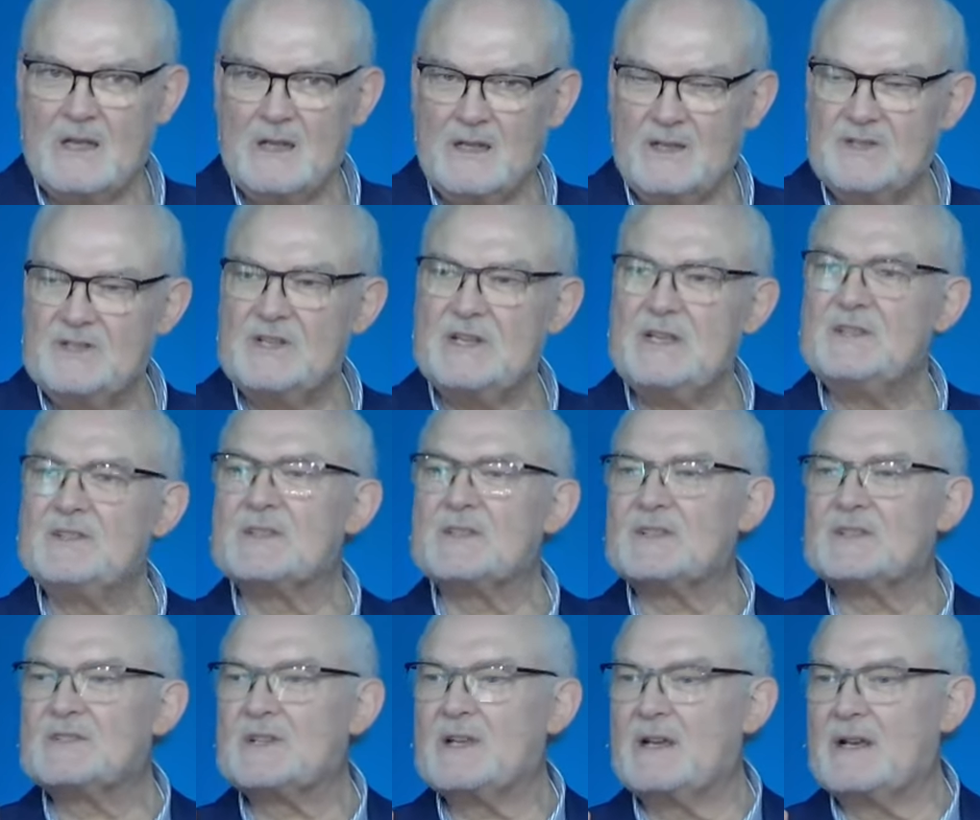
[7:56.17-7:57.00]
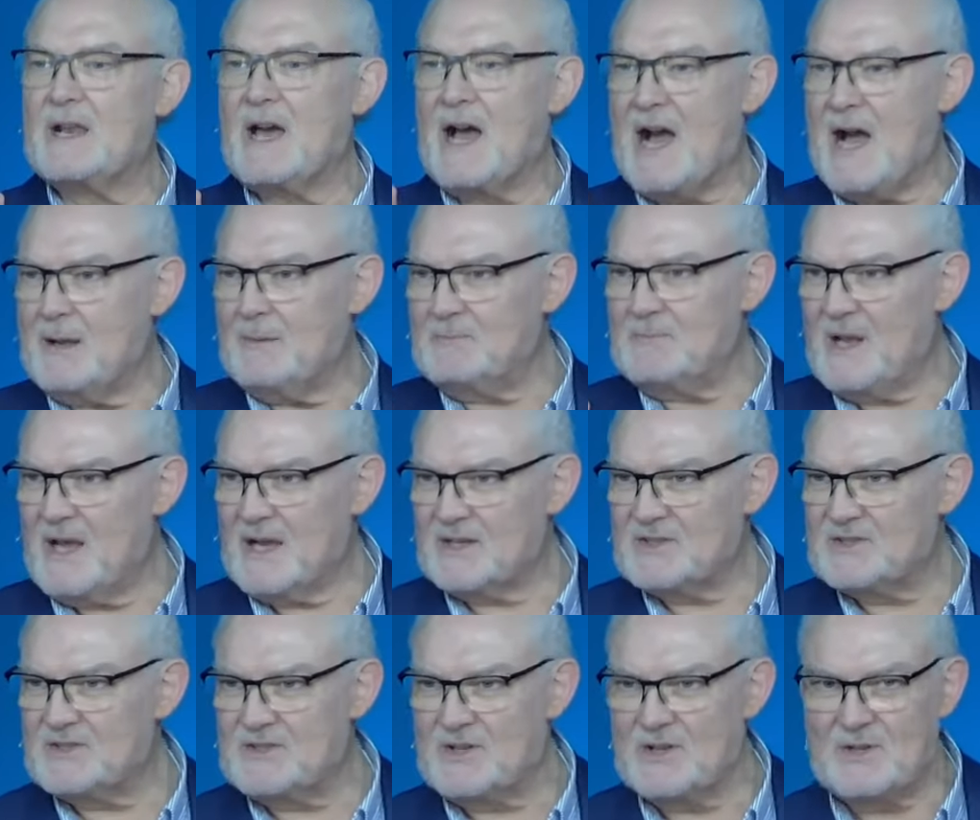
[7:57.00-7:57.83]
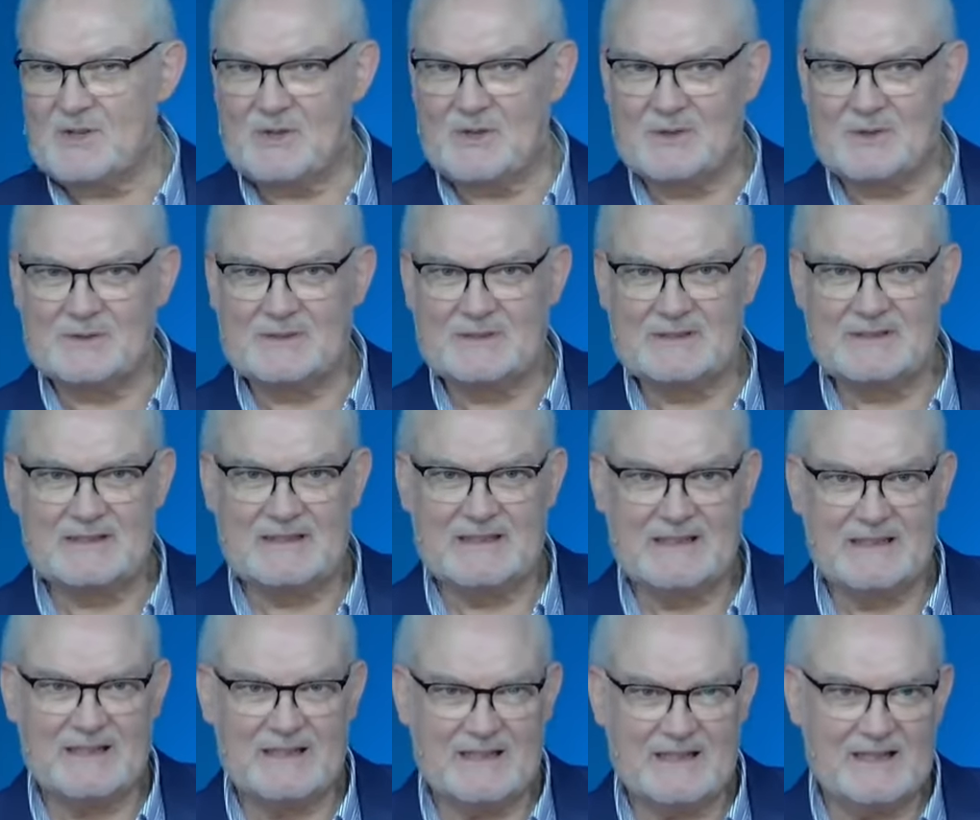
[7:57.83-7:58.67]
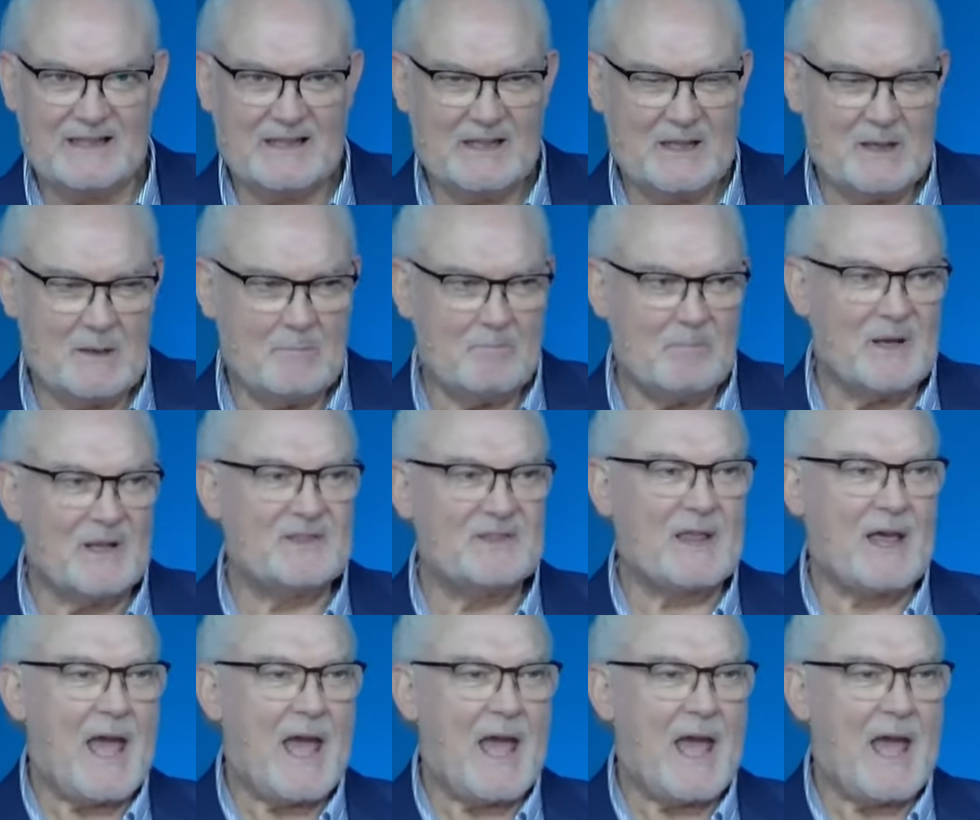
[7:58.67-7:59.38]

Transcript: Jesus said, I'm next to you, but the